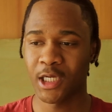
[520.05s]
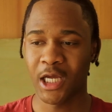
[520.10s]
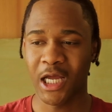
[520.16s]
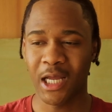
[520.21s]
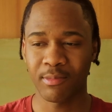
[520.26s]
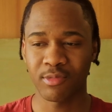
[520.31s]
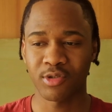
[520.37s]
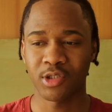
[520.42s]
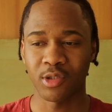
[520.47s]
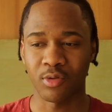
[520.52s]

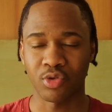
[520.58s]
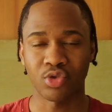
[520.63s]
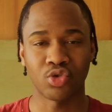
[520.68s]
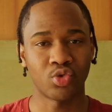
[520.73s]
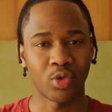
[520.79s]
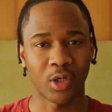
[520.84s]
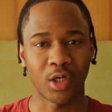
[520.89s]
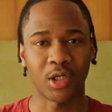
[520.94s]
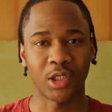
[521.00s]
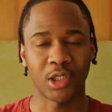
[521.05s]
I'm still
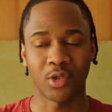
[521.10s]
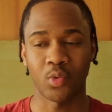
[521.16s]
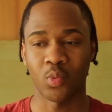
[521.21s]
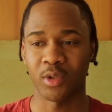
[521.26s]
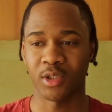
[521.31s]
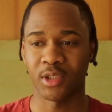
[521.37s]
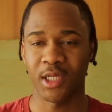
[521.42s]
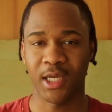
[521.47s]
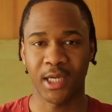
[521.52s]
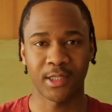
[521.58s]
struggling
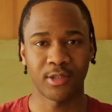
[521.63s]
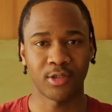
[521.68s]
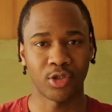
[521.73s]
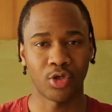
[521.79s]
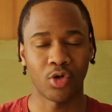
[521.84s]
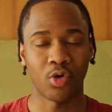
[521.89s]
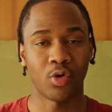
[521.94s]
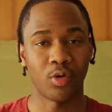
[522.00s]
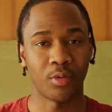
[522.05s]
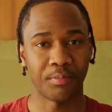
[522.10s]
with that,
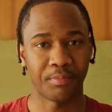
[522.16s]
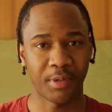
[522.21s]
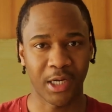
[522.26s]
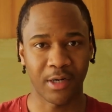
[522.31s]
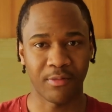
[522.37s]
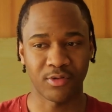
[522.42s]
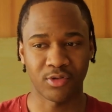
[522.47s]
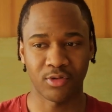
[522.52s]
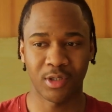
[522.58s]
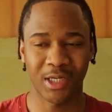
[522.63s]

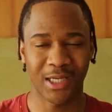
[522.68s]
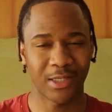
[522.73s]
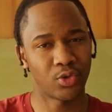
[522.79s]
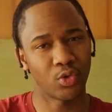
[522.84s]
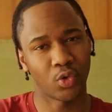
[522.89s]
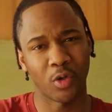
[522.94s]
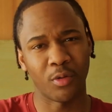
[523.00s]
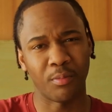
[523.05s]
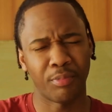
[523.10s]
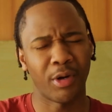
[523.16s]
comparison, not to
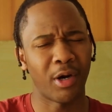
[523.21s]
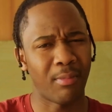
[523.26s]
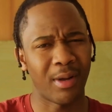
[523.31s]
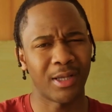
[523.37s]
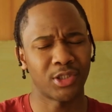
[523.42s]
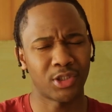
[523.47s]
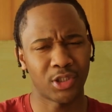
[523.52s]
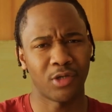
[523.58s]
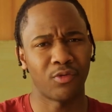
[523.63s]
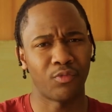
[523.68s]
compare
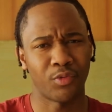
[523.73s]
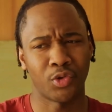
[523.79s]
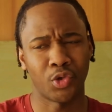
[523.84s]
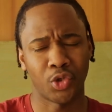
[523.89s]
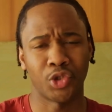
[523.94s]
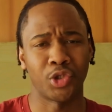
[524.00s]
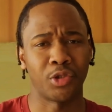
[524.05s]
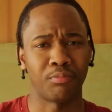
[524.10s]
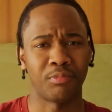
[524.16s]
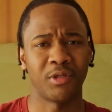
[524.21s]
myself with
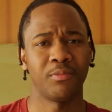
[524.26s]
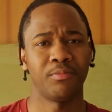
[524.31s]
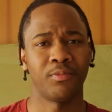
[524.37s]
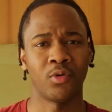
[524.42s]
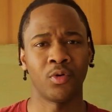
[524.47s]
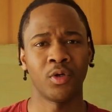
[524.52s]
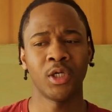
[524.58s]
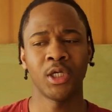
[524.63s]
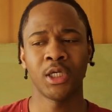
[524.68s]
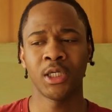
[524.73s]
other
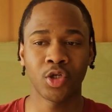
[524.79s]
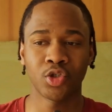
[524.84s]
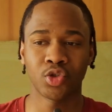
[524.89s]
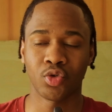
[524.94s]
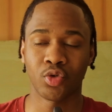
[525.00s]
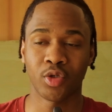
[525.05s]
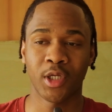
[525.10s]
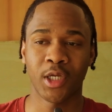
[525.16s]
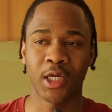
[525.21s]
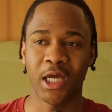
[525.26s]
people.
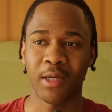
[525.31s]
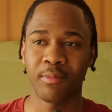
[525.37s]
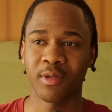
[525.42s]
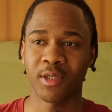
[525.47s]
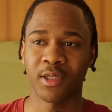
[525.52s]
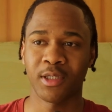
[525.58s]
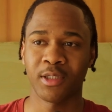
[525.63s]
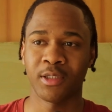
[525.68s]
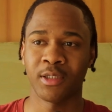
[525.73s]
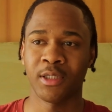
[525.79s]
So yeah,
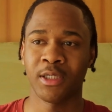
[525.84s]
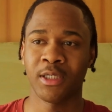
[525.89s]
in